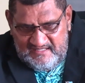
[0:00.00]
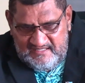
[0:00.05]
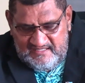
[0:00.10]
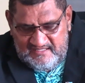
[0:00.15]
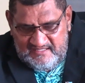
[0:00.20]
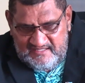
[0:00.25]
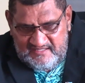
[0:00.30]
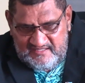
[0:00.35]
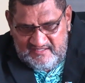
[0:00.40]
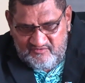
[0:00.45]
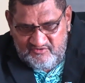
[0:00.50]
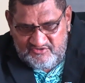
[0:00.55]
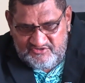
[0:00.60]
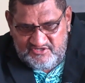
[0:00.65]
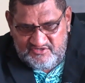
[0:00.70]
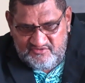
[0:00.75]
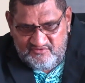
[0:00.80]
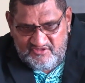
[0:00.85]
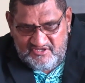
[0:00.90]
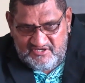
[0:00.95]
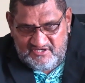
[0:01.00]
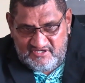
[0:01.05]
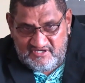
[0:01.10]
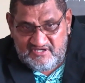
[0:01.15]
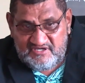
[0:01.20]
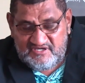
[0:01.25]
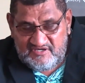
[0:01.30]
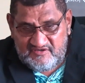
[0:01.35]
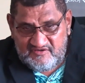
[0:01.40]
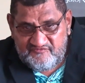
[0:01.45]
uh, continue
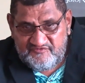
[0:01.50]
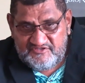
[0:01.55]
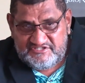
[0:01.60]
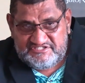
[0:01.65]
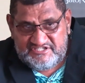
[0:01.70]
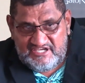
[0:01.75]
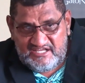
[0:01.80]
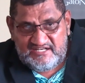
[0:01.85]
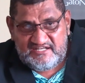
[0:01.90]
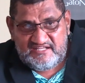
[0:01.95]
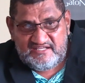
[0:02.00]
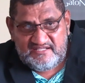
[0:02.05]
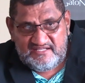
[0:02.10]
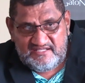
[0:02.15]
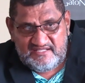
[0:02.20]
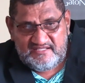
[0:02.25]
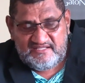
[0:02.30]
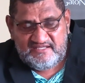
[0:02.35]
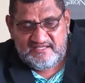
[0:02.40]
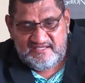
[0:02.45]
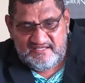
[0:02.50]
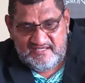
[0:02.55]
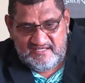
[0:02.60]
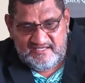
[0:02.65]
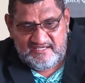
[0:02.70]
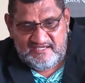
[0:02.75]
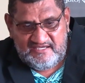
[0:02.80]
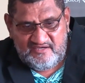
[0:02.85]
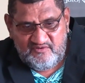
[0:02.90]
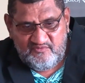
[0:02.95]
the Fijian
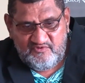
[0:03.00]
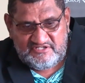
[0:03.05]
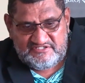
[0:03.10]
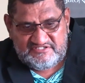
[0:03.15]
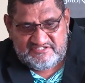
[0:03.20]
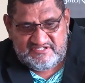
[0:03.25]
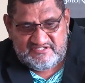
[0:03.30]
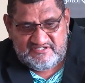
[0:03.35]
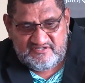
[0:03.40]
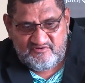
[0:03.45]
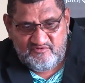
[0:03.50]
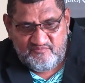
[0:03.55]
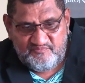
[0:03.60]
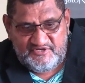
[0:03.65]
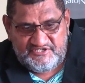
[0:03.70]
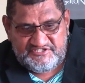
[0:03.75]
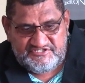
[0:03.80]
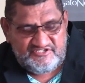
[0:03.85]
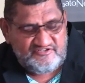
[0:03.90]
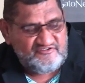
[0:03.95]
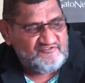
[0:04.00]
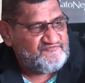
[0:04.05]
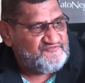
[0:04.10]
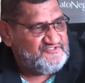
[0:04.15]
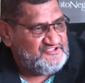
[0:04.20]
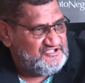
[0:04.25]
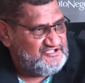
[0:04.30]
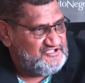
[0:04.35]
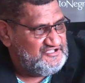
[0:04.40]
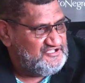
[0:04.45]
uh, once the completion of
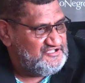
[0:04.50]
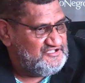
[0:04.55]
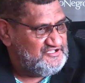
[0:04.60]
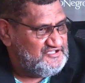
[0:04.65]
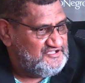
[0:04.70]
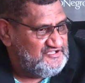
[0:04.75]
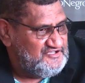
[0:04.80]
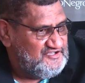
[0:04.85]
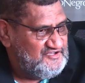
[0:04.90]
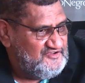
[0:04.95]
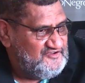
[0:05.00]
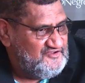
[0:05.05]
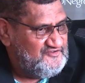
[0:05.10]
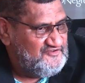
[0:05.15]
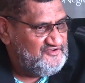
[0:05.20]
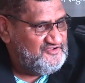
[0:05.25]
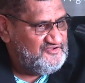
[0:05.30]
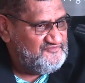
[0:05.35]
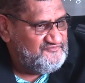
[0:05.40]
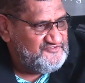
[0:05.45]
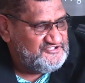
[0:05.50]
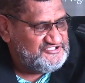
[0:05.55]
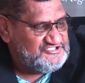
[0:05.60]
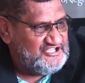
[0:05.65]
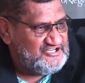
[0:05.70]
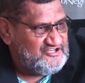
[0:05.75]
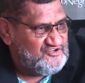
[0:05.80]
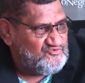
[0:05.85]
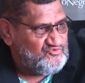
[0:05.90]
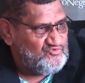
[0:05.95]
the
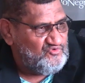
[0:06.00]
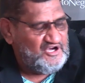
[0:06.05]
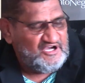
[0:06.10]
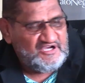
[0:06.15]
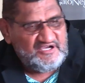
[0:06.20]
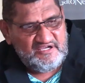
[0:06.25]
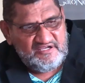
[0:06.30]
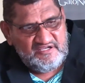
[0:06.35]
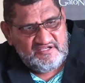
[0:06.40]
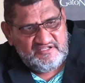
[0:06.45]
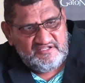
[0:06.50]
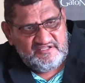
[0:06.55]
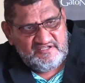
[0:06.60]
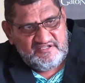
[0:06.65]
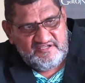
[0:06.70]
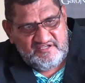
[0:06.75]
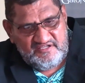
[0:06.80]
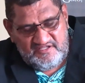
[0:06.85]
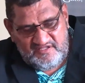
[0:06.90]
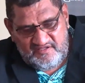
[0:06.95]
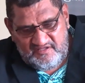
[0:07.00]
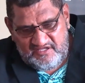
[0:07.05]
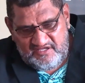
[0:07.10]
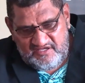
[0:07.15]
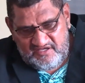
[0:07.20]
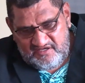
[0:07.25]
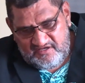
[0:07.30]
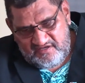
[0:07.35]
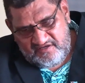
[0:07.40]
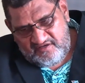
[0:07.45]
Fijiana Drua,
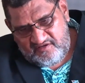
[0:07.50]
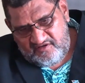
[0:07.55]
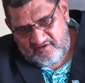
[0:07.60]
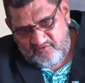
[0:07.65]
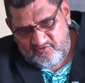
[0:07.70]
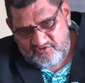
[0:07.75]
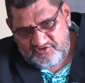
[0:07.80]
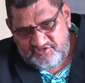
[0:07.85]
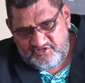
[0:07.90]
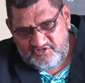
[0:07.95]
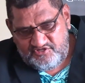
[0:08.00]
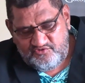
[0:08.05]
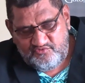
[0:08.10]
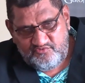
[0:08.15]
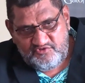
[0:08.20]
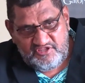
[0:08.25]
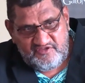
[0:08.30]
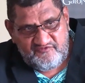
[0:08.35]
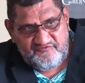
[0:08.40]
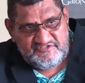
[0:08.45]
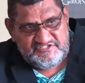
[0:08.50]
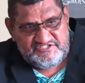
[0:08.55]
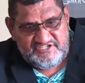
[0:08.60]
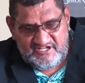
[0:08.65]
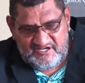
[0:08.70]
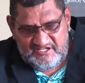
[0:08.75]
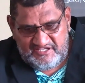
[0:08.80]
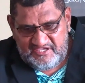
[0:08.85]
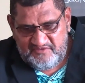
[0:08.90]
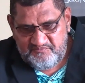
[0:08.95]
uh, continue with the
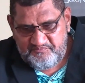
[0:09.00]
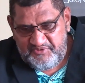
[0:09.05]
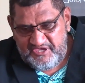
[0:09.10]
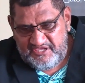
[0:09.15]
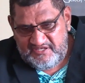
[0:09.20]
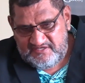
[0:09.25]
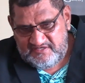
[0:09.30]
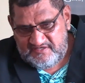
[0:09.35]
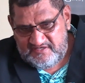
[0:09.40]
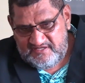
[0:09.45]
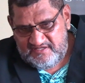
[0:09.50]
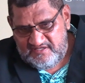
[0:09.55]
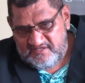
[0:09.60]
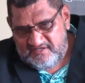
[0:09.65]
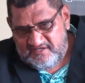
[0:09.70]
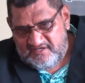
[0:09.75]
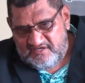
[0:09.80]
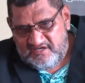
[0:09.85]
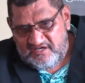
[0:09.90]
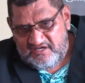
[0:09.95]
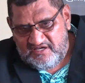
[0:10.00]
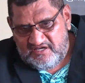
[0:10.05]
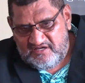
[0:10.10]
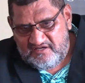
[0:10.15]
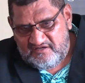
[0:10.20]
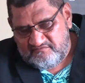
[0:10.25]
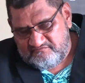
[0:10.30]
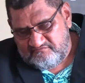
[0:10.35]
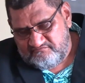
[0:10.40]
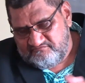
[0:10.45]
Fijian campaign.
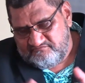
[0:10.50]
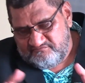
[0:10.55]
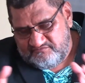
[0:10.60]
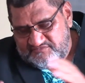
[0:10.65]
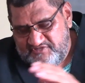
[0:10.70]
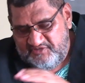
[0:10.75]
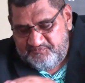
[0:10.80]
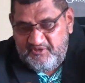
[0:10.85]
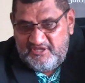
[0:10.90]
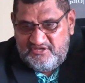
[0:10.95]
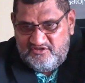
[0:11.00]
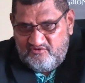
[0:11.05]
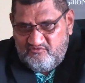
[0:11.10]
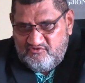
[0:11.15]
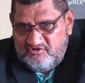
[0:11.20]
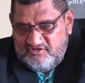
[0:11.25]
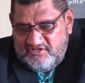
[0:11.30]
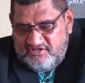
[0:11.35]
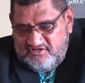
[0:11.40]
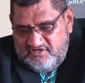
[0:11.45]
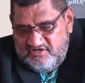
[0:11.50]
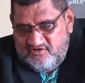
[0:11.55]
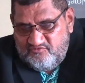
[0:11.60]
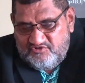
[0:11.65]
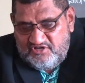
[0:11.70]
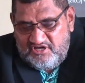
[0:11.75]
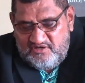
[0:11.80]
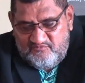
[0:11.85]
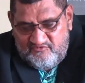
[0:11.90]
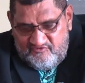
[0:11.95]
Um, depending on the
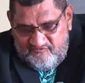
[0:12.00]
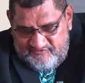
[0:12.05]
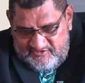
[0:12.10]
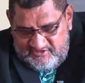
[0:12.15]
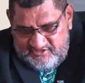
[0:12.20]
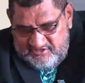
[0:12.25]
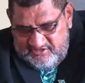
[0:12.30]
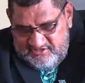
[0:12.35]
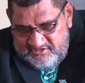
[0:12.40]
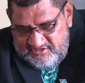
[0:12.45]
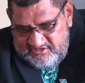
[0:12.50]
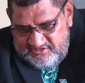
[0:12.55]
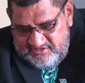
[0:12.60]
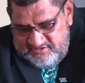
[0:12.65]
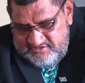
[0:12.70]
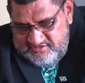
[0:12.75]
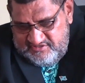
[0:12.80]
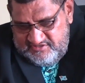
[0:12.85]
outcome of the